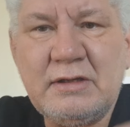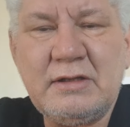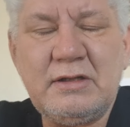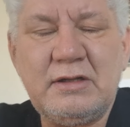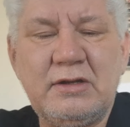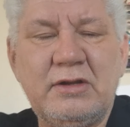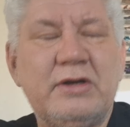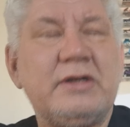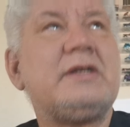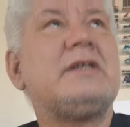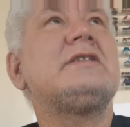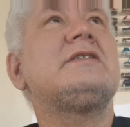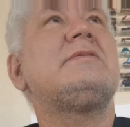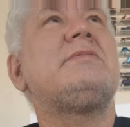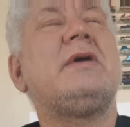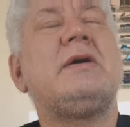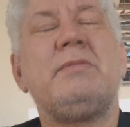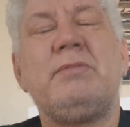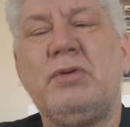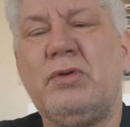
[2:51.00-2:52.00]
The lighting's a
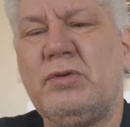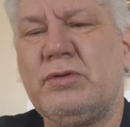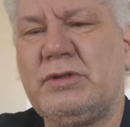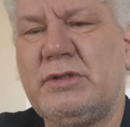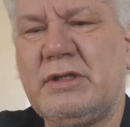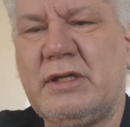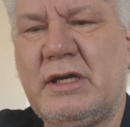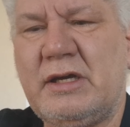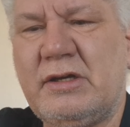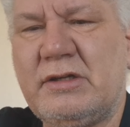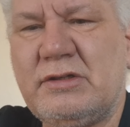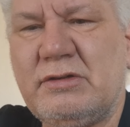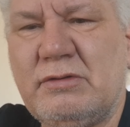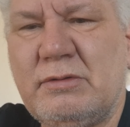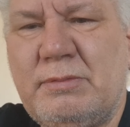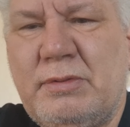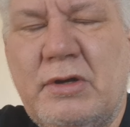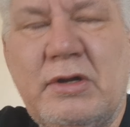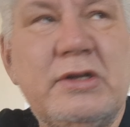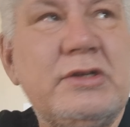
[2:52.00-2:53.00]
bit poor today. I do
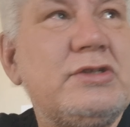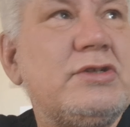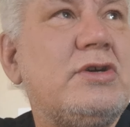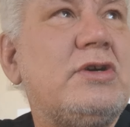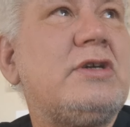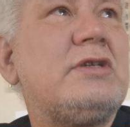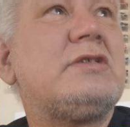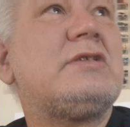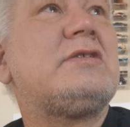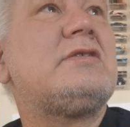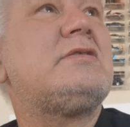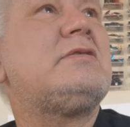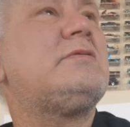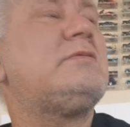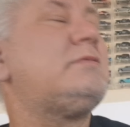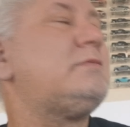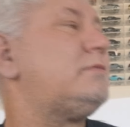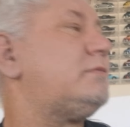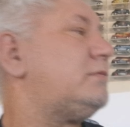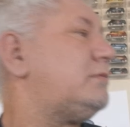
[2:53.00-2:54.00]
apologise.
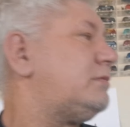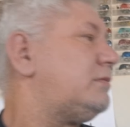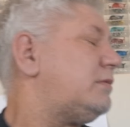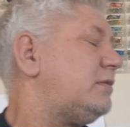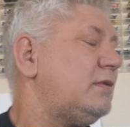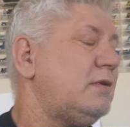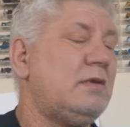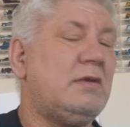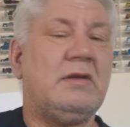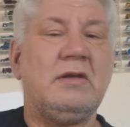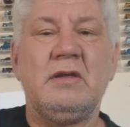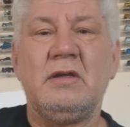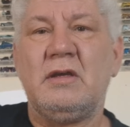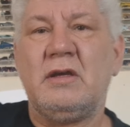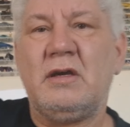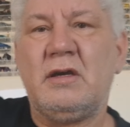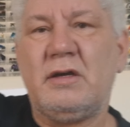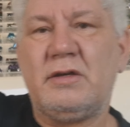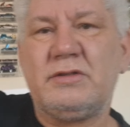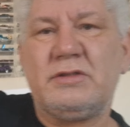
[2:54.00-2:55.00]

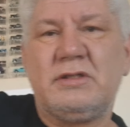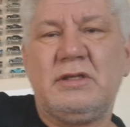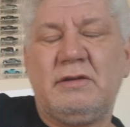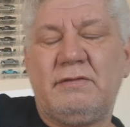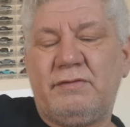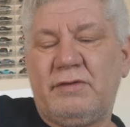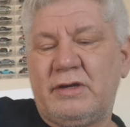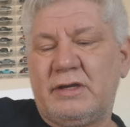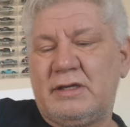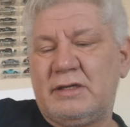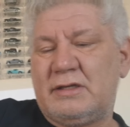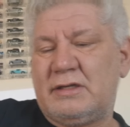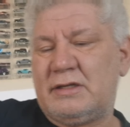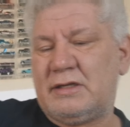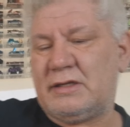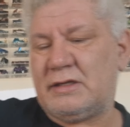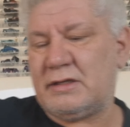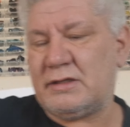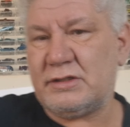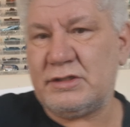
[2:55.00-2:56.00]
I'll see if I
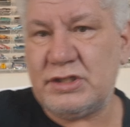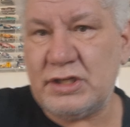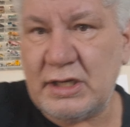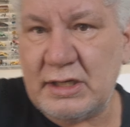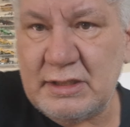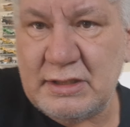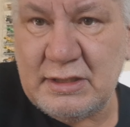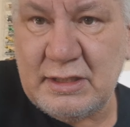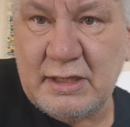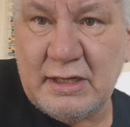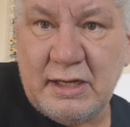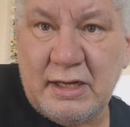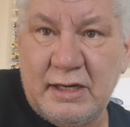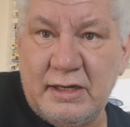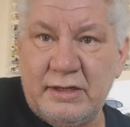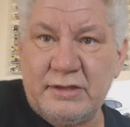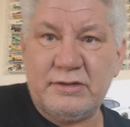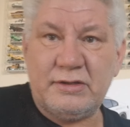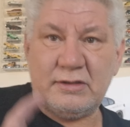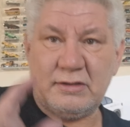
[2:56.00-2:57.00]
can change that a
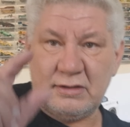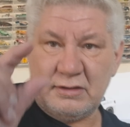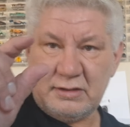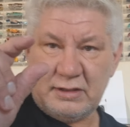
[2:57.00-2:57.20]
little.